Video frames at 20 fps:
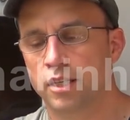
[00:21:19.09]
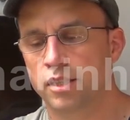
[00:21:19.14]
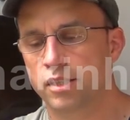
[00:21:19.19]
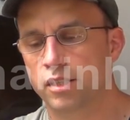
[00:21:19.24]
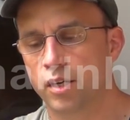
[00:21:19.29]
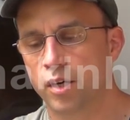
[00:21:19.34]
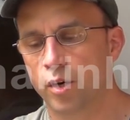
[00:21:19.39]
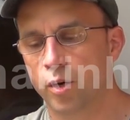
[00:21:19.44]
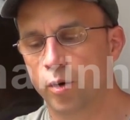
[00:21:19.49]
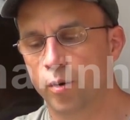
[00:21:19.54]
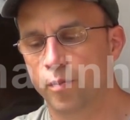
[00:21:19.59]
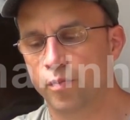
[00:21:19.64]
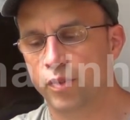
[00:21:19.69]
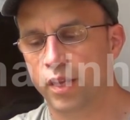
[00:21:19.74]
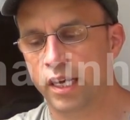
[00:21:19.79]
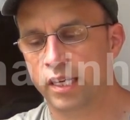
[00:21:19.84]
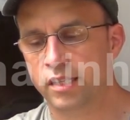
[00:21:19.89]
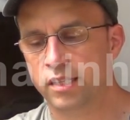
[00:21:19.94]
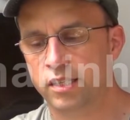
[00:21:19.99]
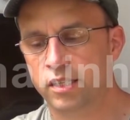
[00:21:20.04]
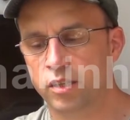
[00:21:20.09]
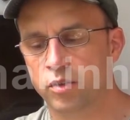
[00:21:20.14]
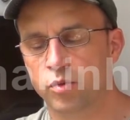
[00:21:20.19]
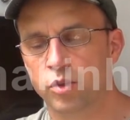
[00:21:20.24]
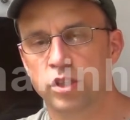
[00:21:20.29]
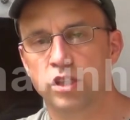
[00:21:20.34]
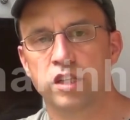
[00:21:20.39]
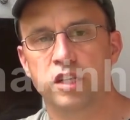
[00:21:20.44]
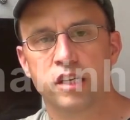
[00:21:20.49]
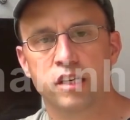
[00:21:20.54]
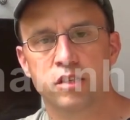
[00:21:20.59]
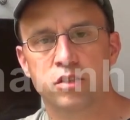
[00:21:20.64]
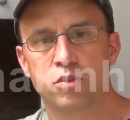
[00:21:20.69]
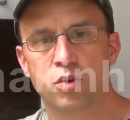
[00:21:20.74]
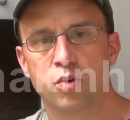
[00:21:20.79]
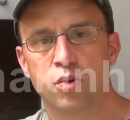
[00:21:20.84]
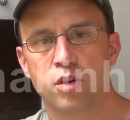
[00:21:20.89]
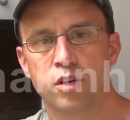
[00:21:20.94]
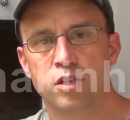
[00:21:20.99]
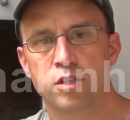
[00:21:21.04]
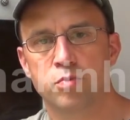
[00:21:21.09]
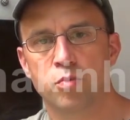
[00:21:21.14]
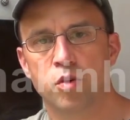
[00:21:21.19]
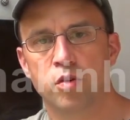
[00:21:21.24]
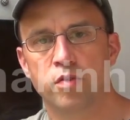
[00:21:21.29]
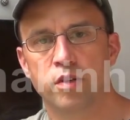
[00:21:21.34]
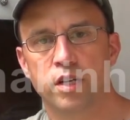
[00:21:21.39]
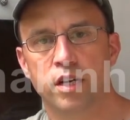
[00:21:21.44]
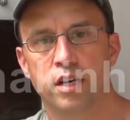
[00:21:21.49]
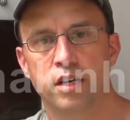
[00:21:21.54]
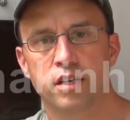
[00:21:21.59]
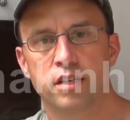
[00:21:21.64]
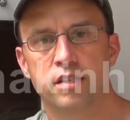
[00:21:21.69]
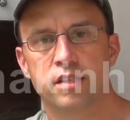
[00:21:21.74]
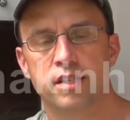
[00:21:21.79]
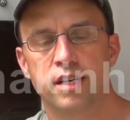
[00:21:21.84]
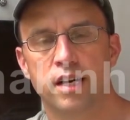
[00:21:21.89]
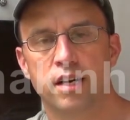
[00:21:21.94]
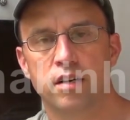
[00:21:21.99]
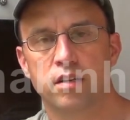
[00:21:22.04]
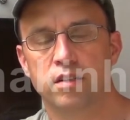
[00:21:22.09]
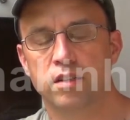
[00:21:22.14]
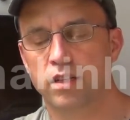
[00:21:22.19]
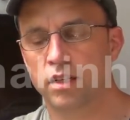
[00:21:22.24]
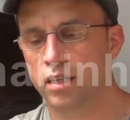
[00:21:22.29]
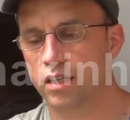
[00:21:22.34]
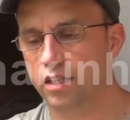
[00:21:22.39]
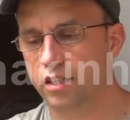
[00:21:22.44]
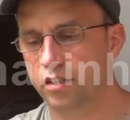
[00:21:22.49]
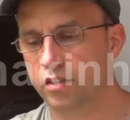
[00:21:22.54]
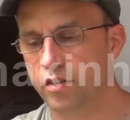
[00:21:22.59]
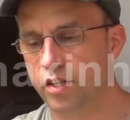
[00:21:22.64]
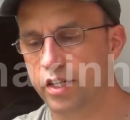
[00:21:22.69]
So I still would lean towards more of a gutter style